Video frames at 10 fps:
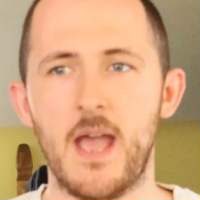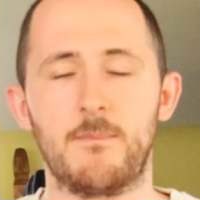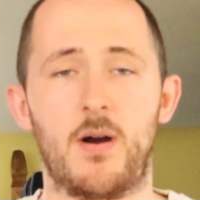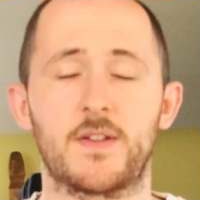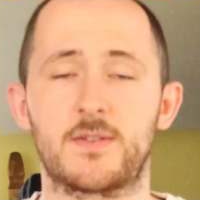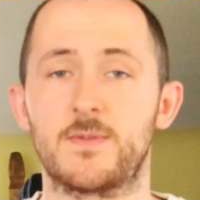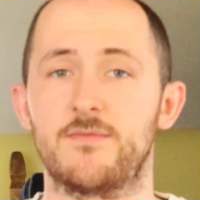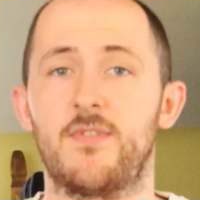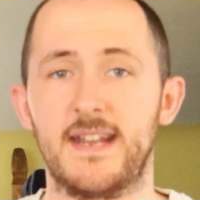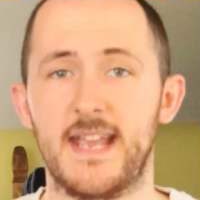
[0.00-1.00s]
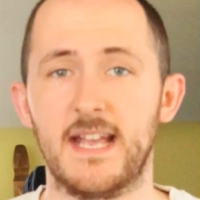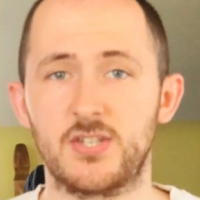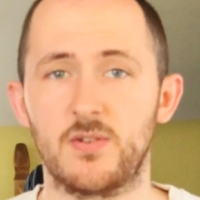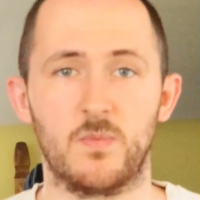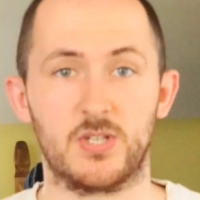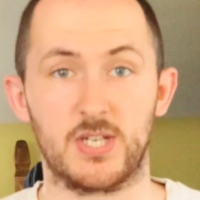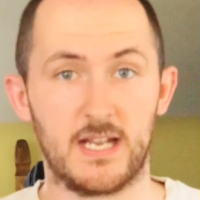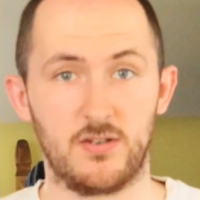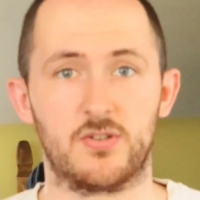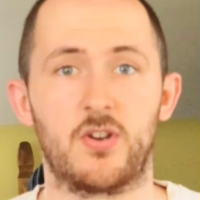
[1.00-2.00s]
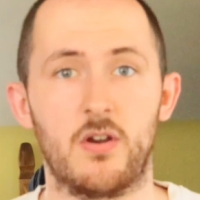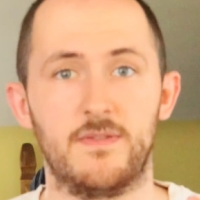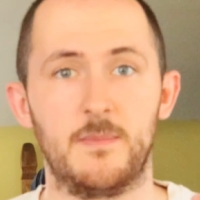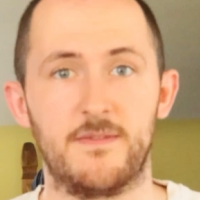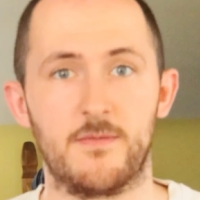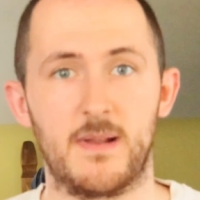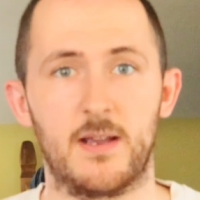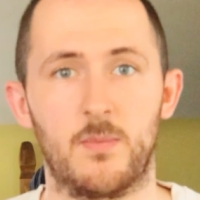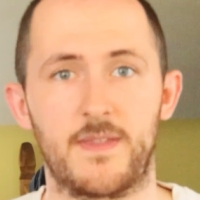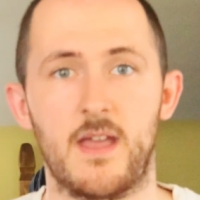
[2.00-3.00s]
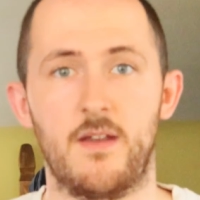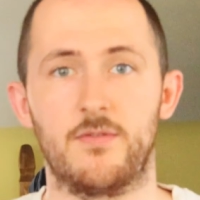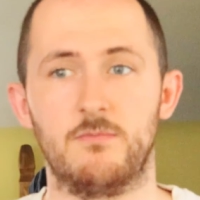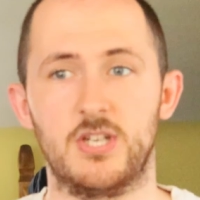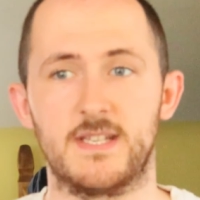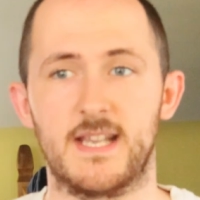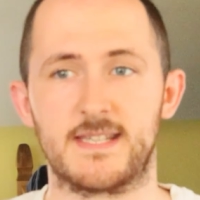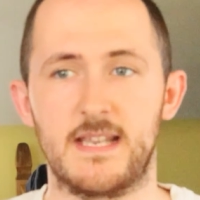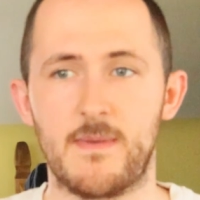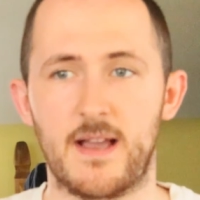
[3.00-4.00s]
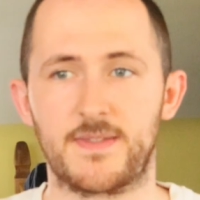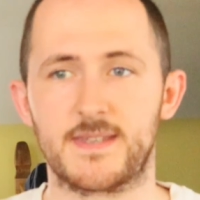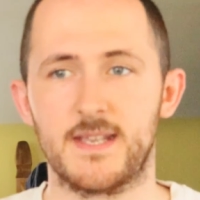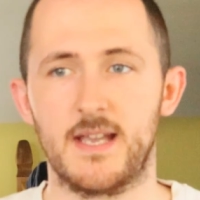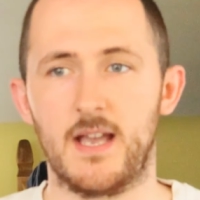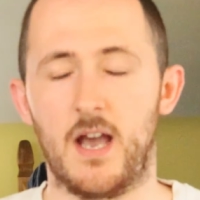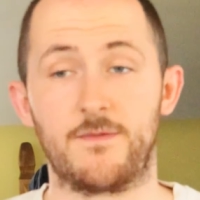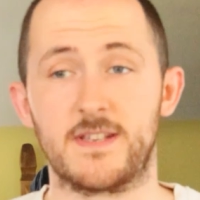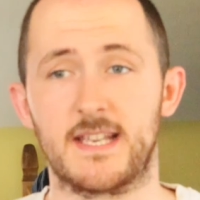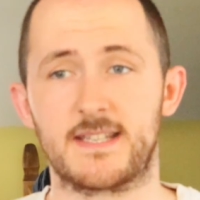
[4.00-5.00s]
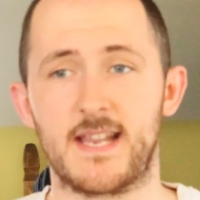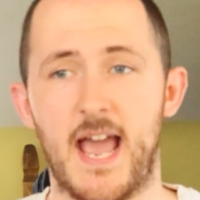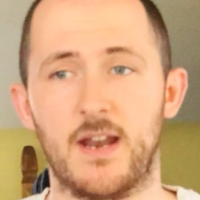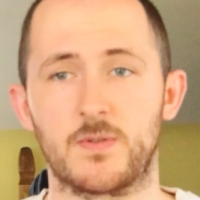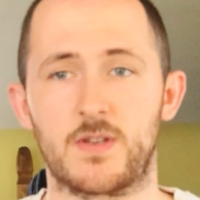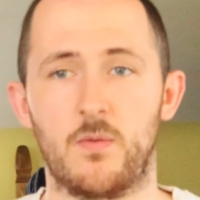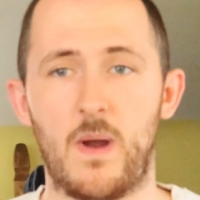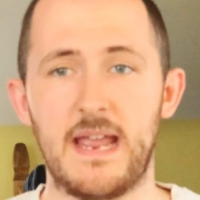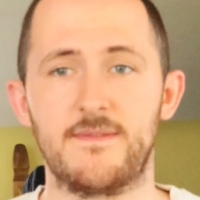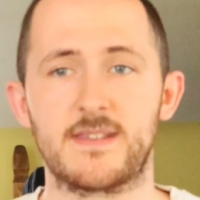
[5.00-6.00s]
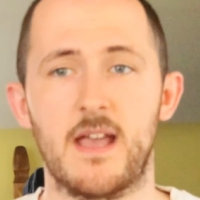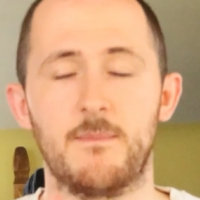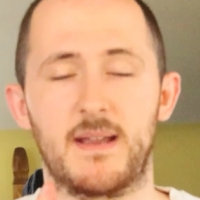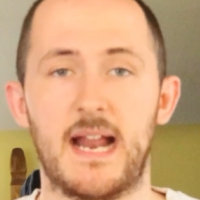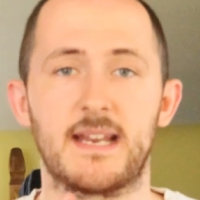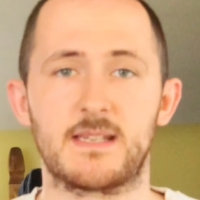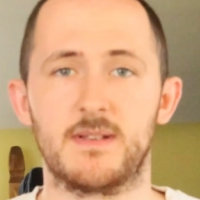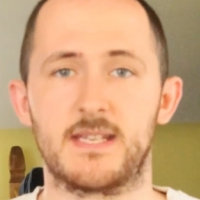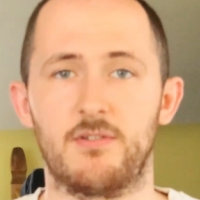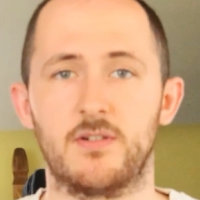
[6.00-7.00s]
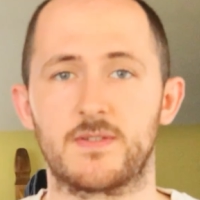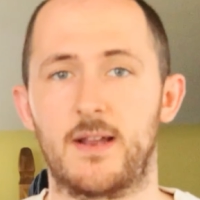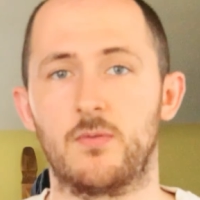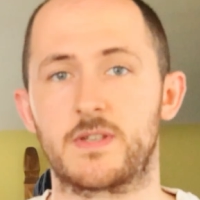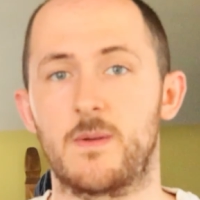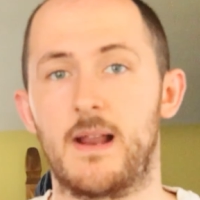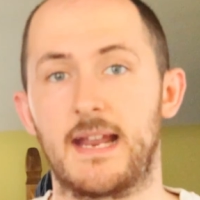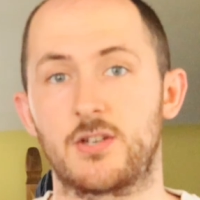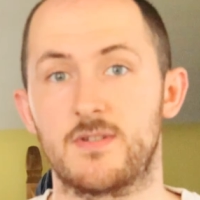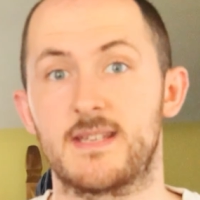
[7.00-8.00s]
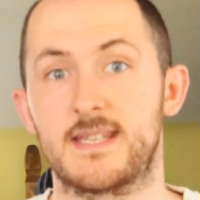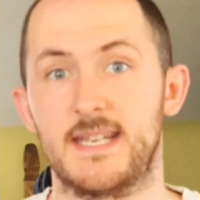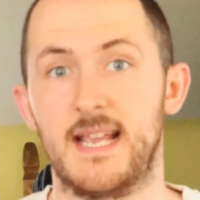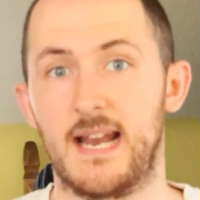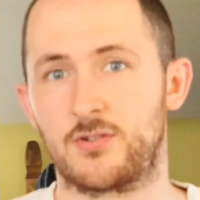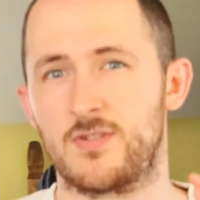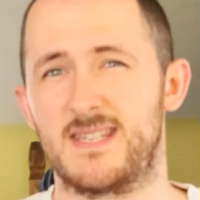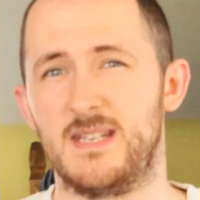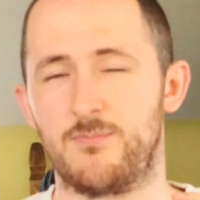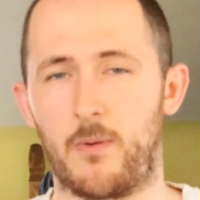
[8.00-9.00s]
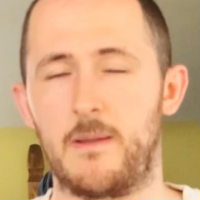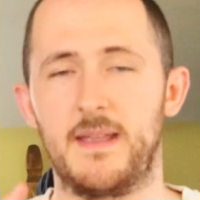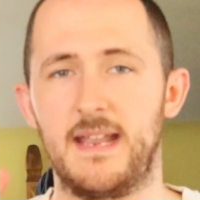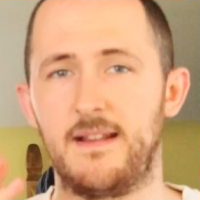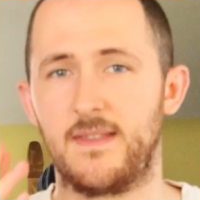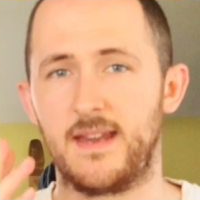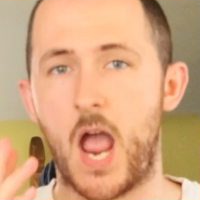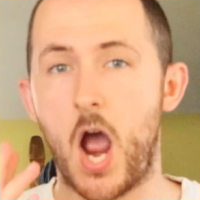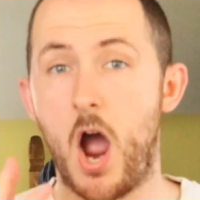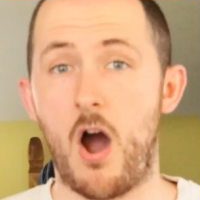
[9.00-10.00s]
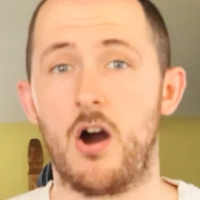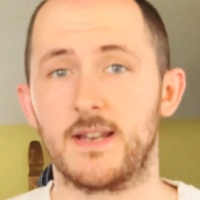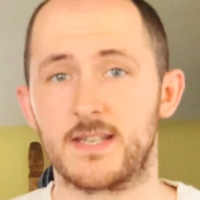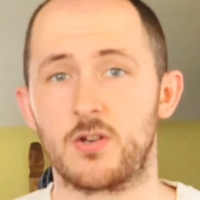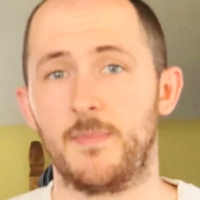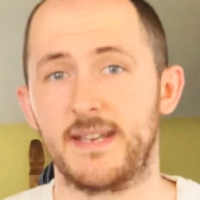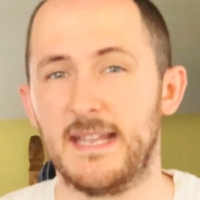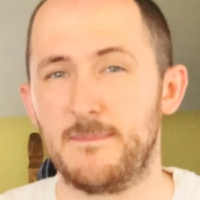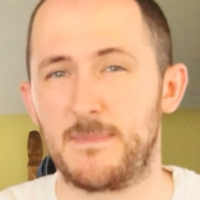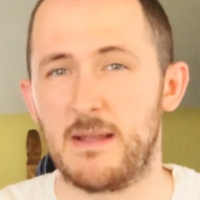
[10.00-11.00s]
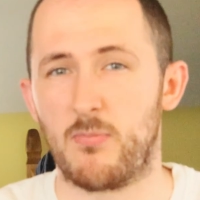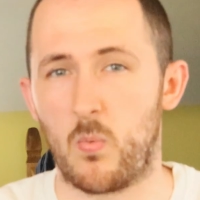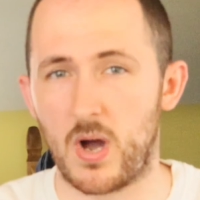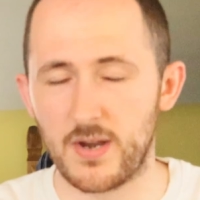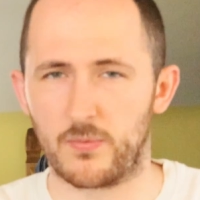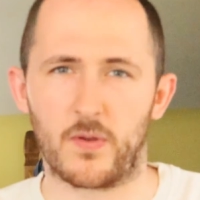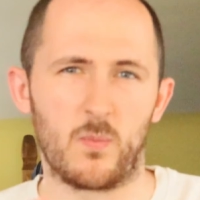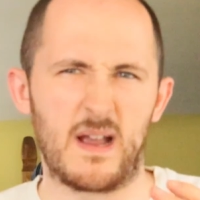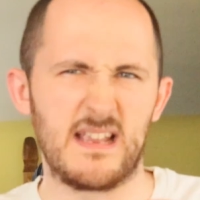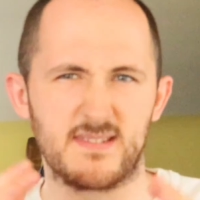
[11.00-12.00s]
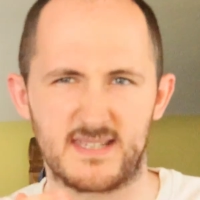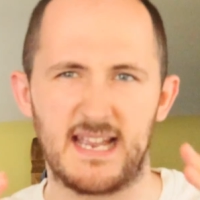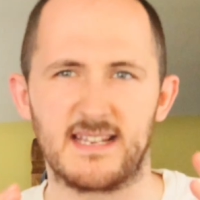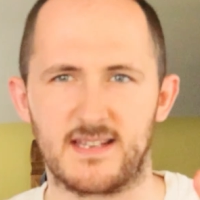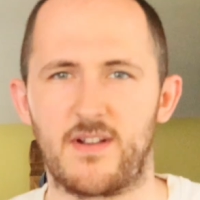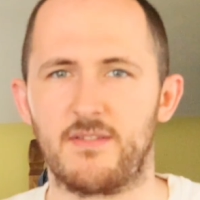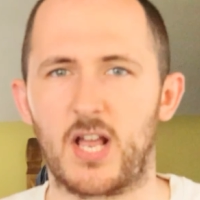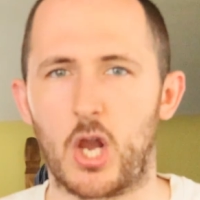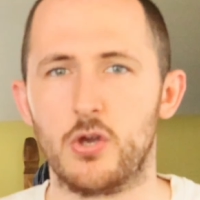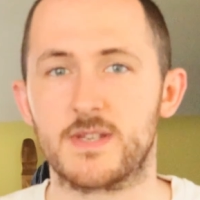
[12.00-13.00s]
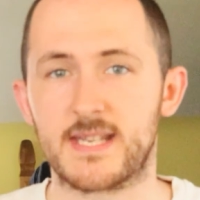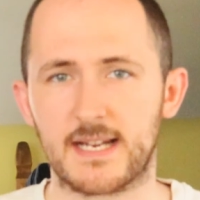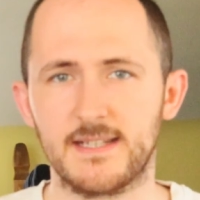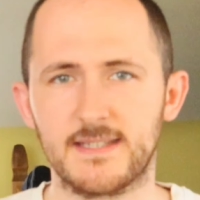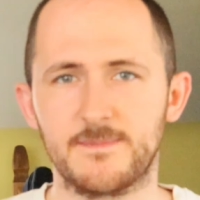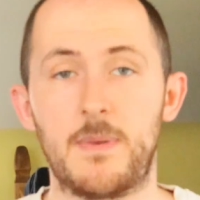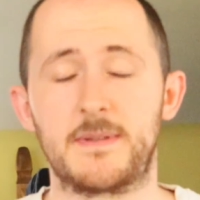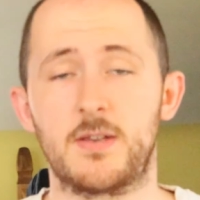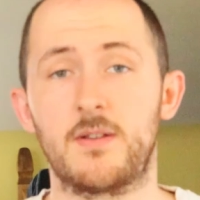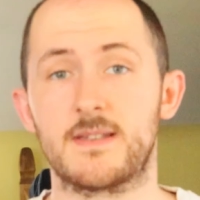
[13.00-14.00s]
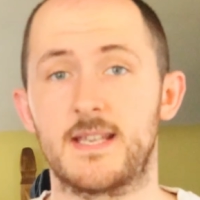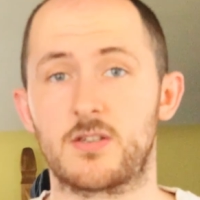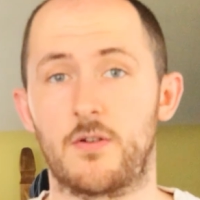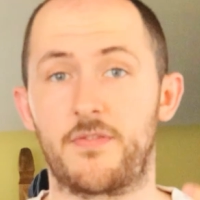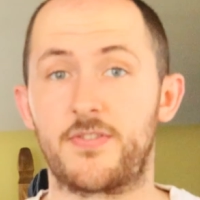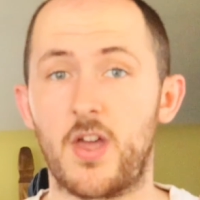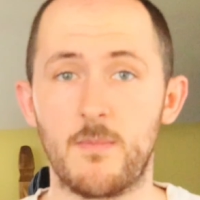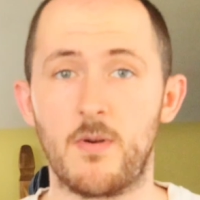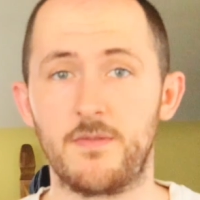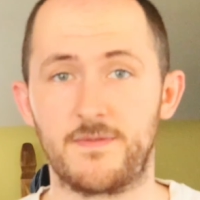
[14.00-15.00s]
Particles and radiation, which again you should hopefully be familiar with from GCSE maths, physics, and also waves, mechanics and materials, and also electricity. Electricity probably being the hardest topic in paper one, although waves takes a very close second. Paper two consists of thermal